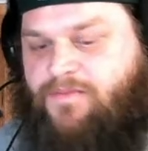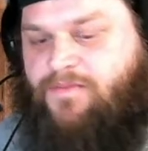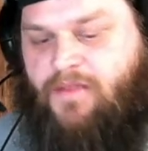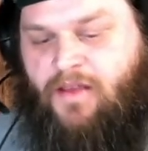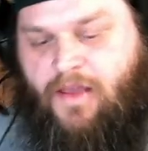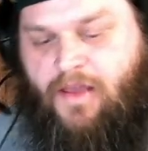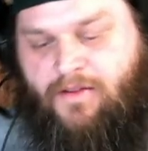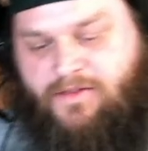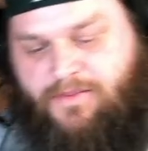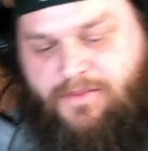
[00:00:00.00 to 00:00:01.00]
And there's the
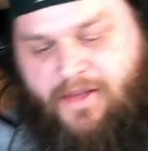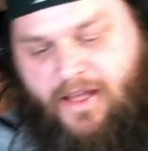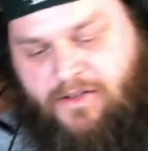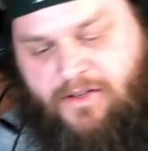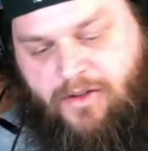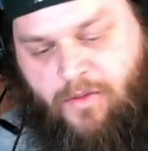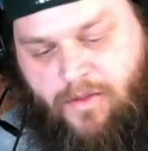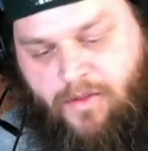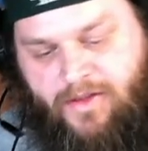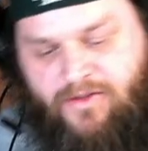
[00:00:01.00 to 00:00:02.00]
pH that you want to make sure
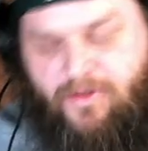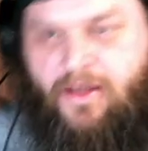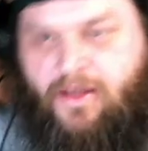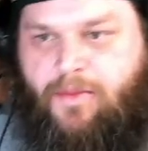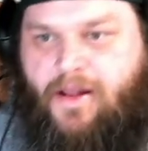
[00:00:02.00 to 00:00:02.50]
you keep it at.